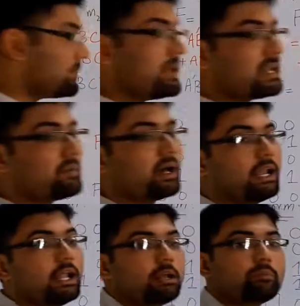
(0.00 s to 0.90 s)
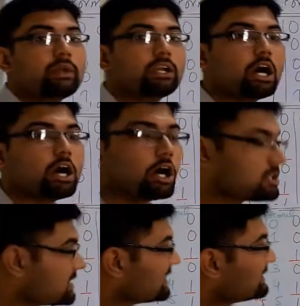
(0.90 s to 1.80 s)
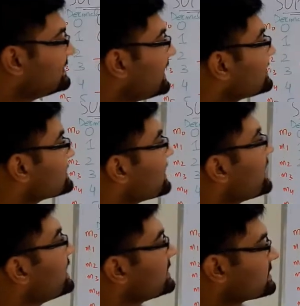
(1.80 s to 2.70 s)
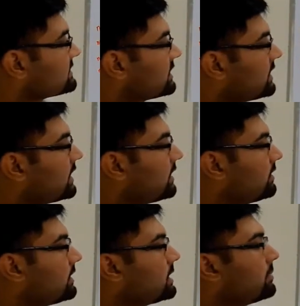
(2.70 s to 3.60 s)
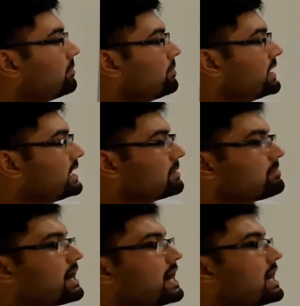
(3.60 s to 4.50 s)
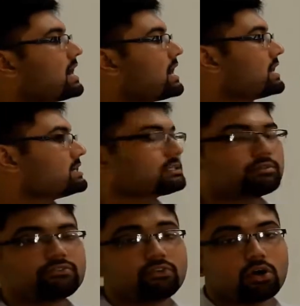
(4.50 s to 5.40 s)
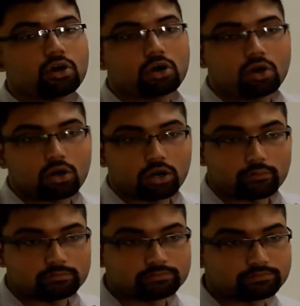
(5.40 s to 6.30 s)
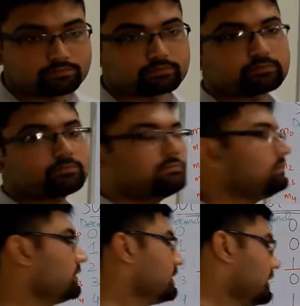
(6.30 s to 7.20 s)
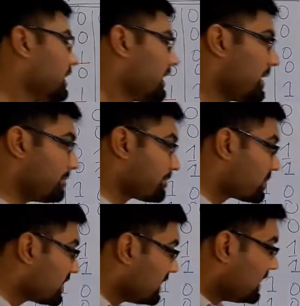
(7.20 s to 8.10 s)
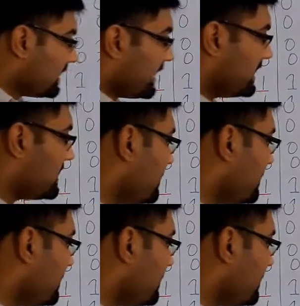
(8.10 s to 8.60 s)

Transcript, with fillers: the minimal? Because this is the minimized form. Okay, in the